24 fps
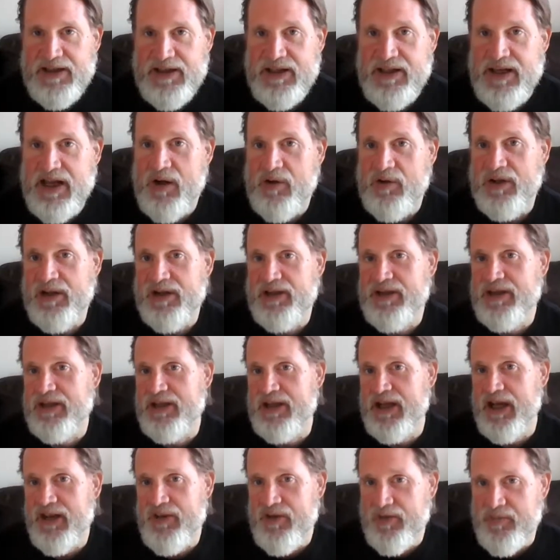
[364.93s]
Now, in the
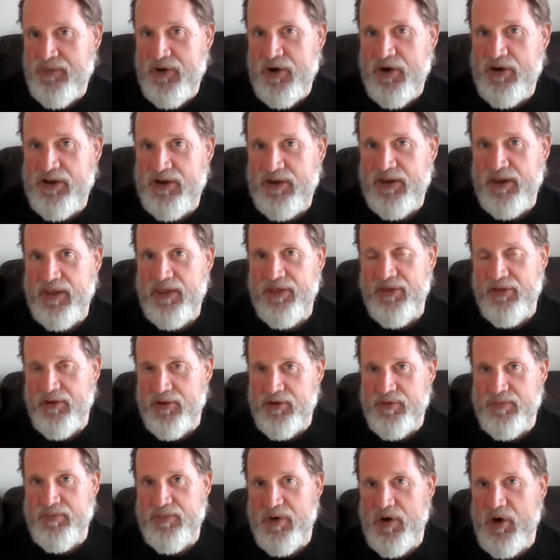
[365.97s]
other party, the
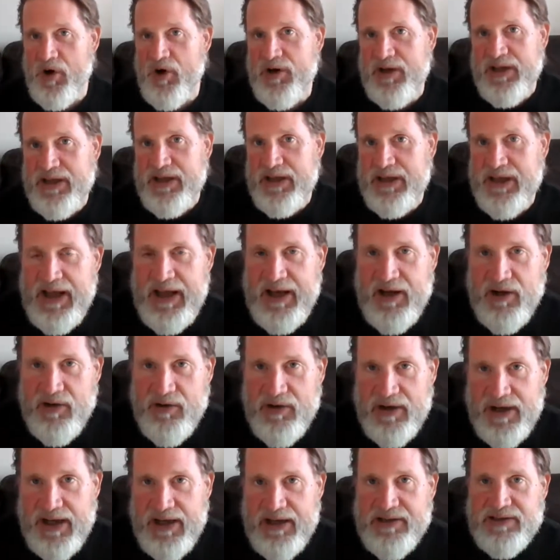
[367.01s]
third party
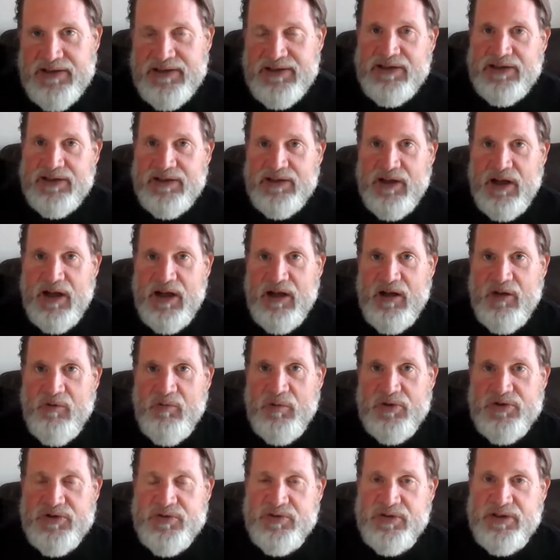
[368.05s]
area,
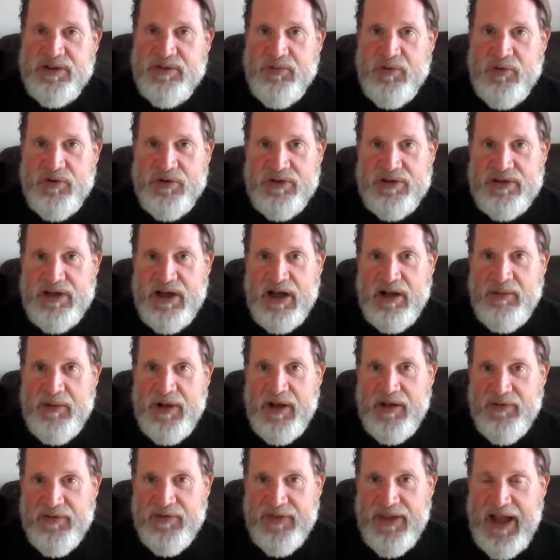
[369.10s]
what's really important
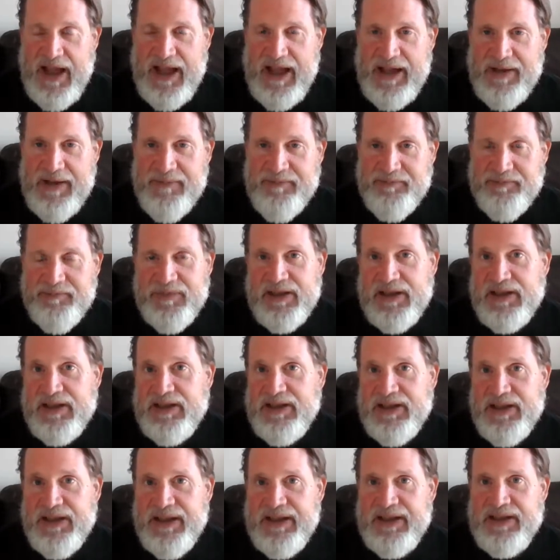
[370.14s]
about that
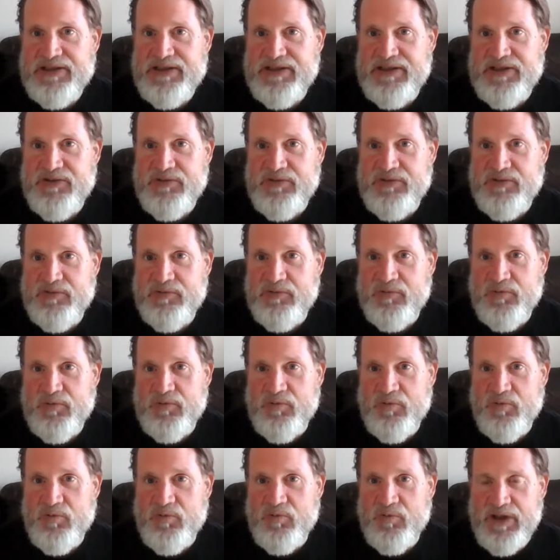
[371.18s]
is to
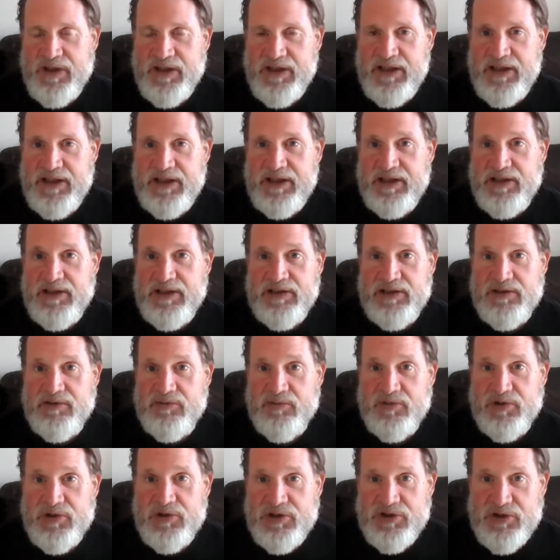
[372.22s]
really
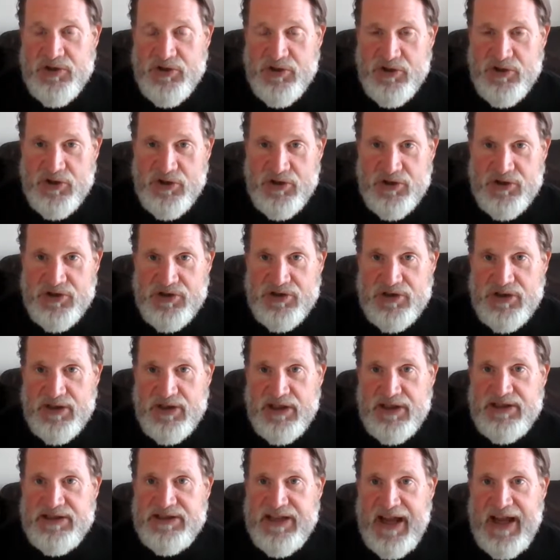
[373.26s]
research
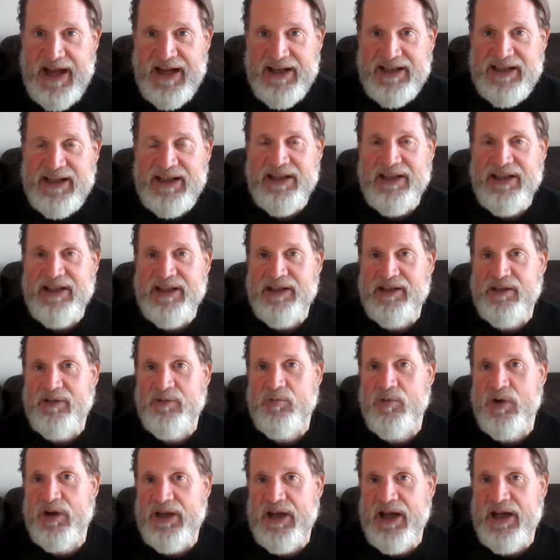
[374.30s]
exactly
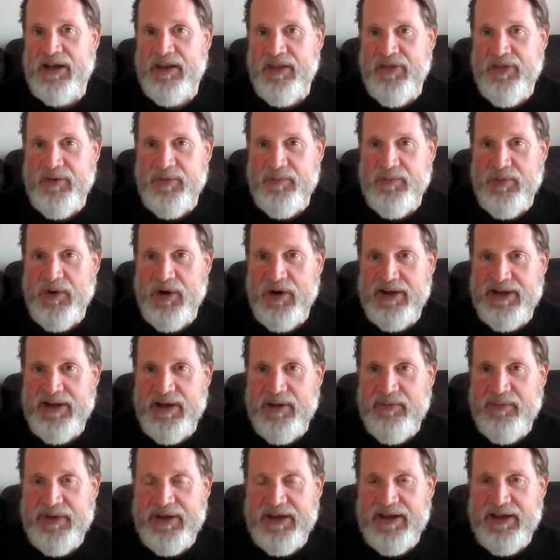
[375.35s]
what kind of third party
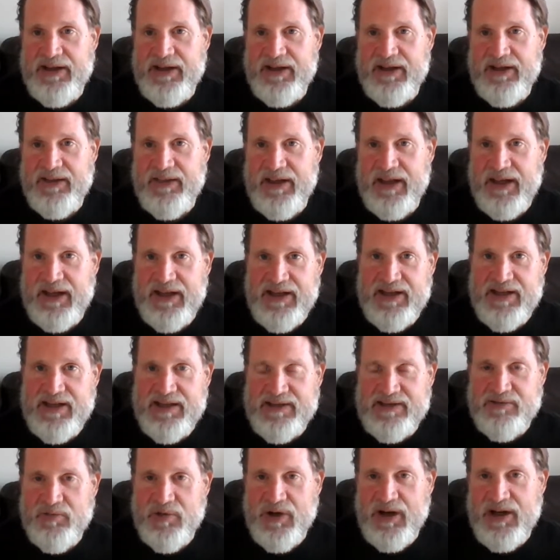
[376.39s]
company that
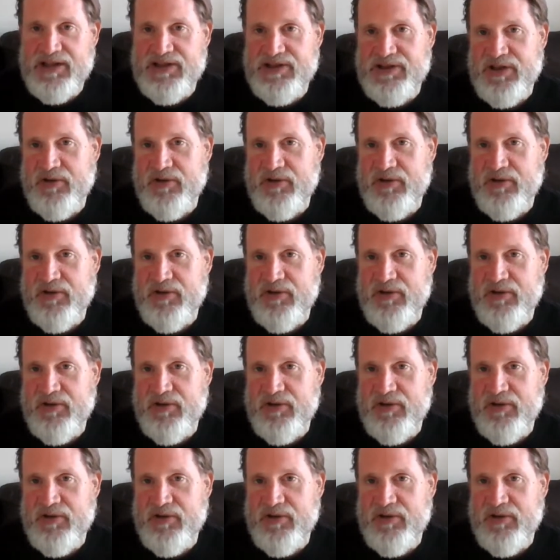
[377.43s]
is, right?